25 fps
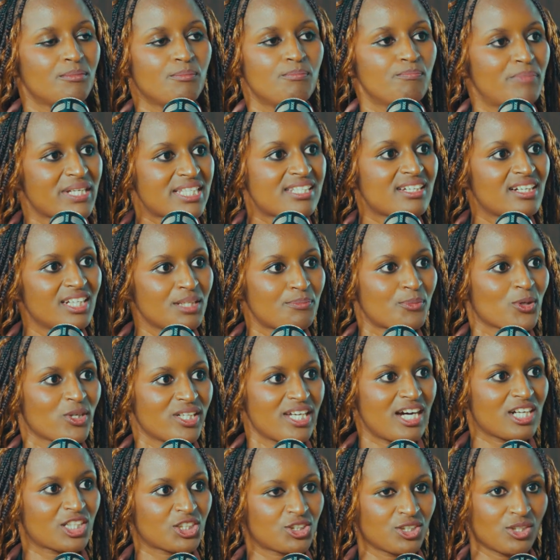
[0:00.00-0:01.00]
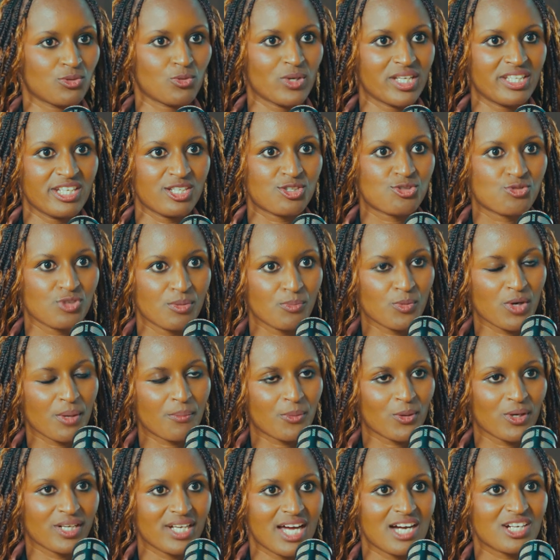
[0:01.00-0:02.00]
basically production, whether it's swimwear
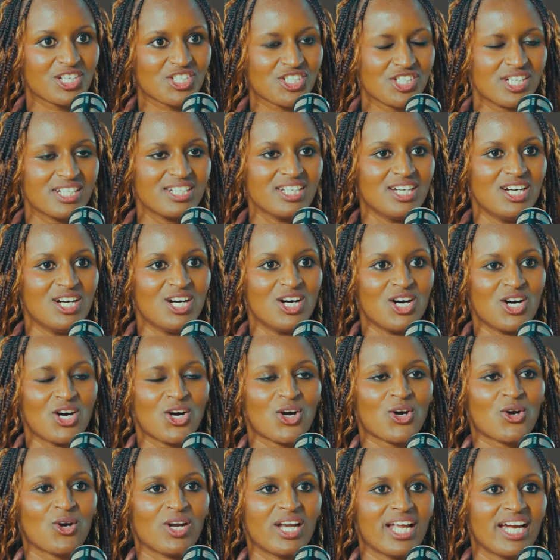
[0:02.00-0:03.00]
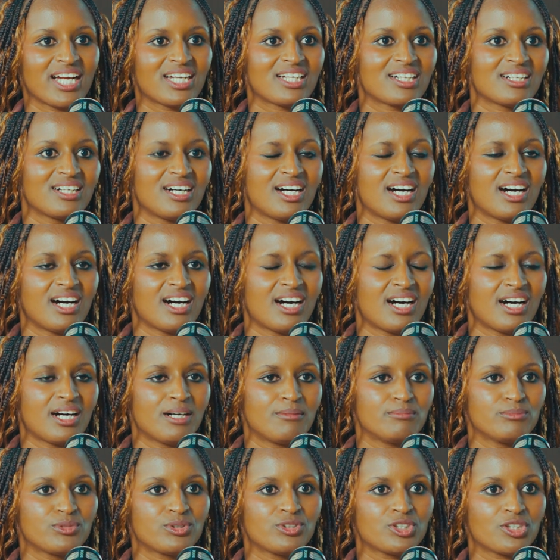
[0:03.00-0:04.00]
production or like
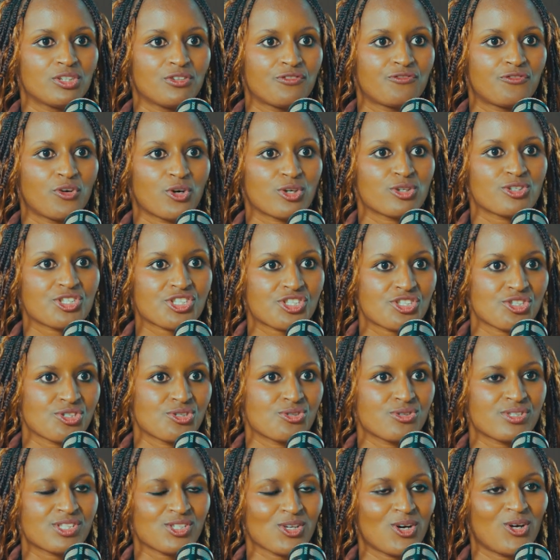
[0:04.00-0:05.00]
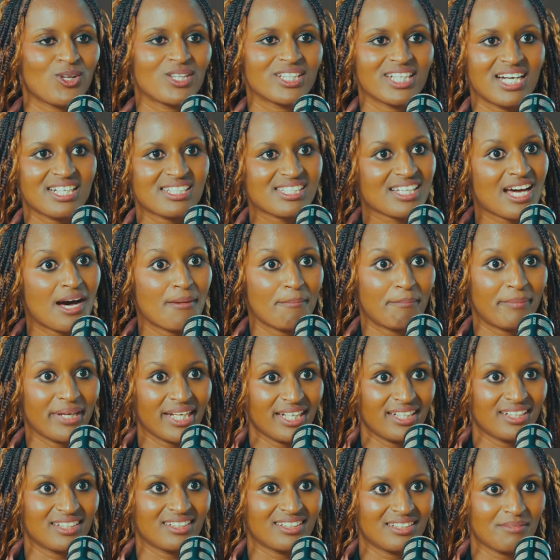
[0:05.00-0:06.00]
photo shoots, all that
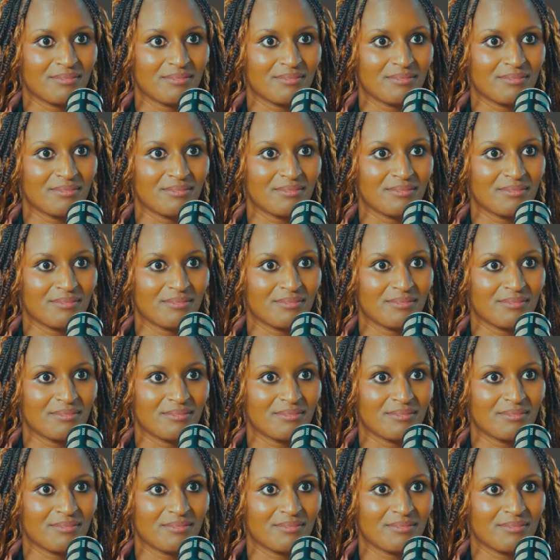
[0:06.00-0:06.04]
campaign,